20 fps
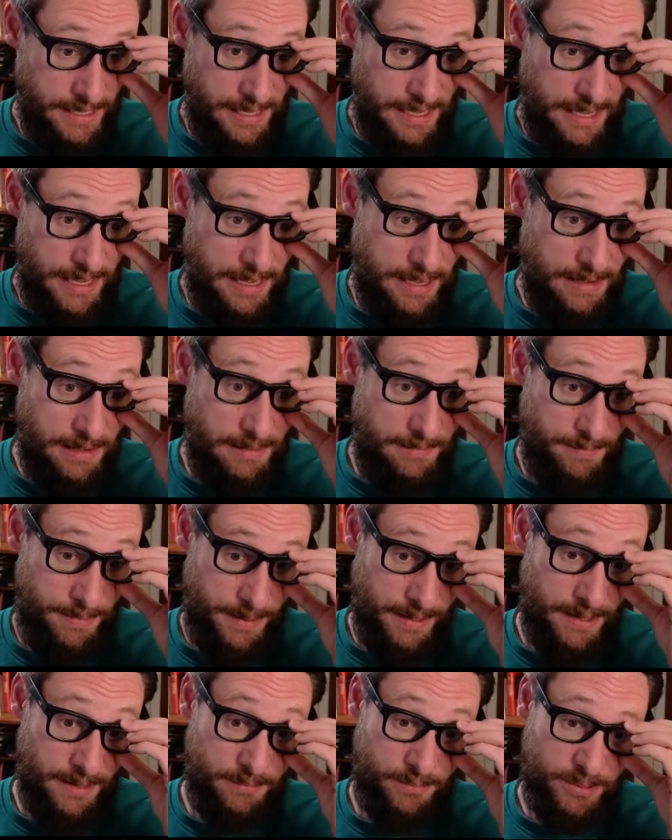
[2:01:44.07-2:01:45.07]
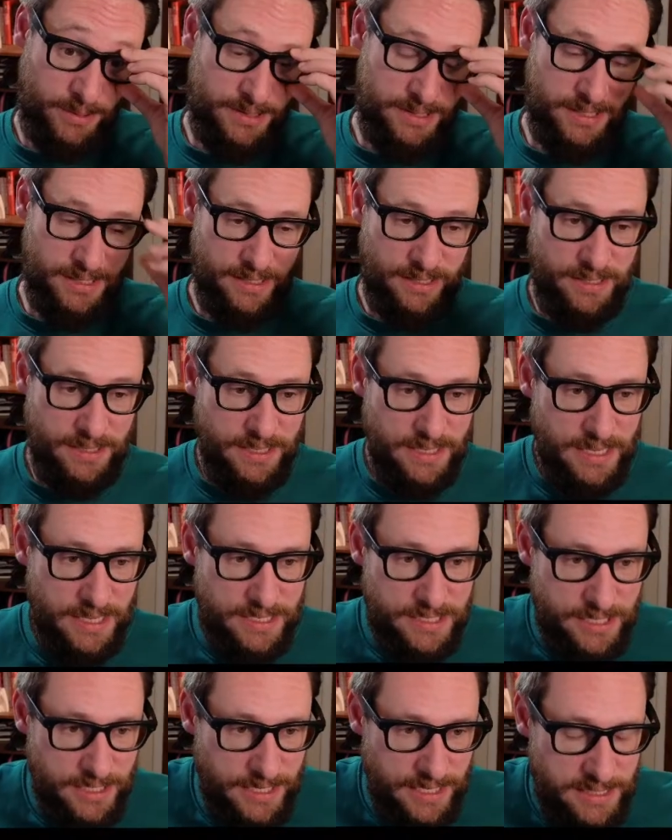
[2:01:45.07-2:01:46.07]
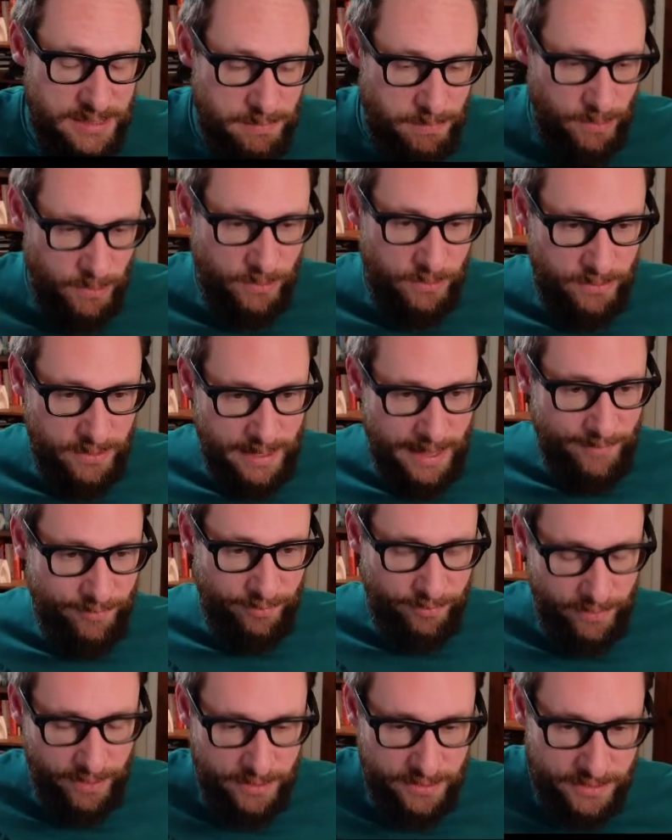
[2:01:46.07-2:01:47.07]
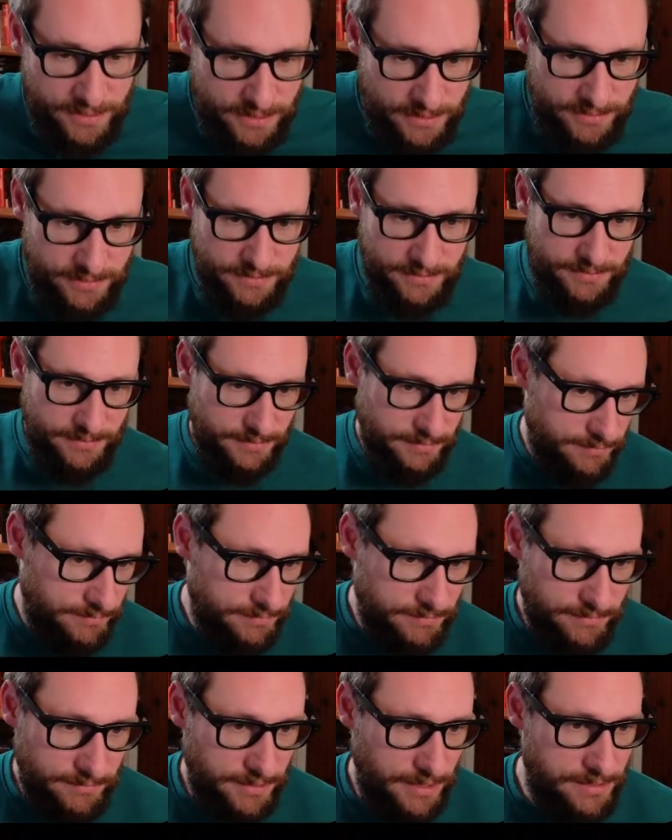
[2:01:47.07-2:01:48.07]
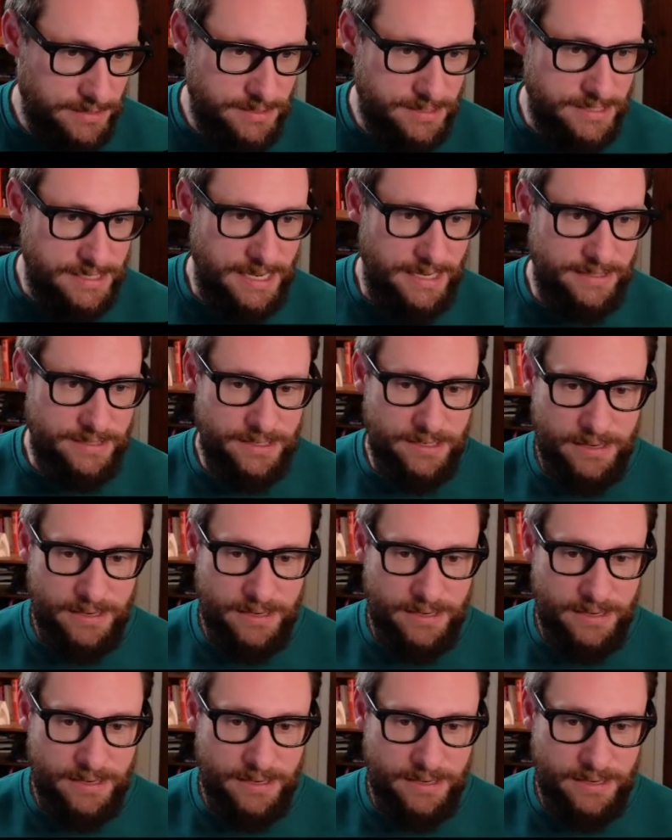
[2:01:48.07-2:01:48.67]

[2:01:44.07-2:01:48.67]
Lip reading: and being able to explore and have fun and understand.